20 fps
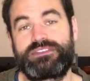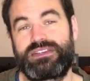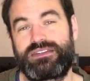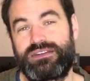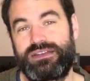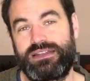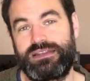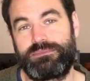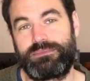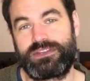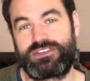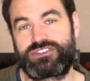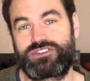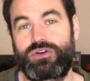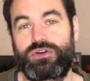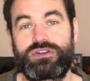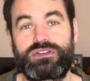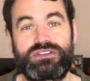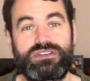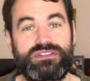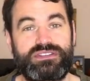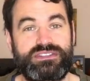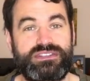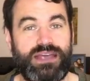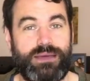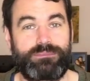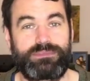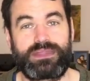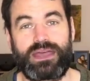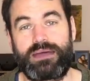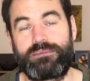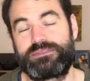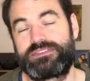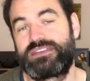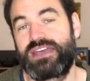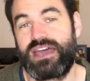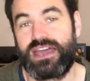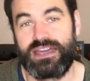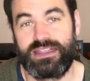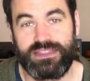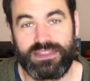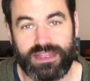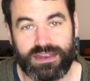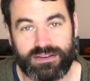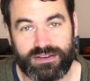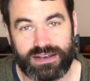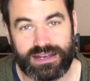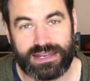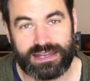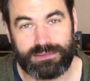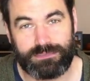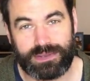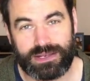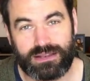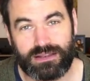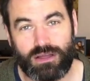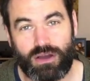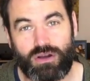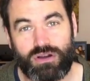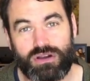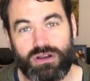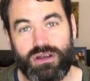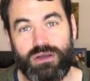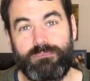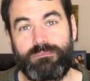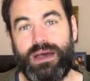they're a little bit shorter, sometimes they're a little bit longer,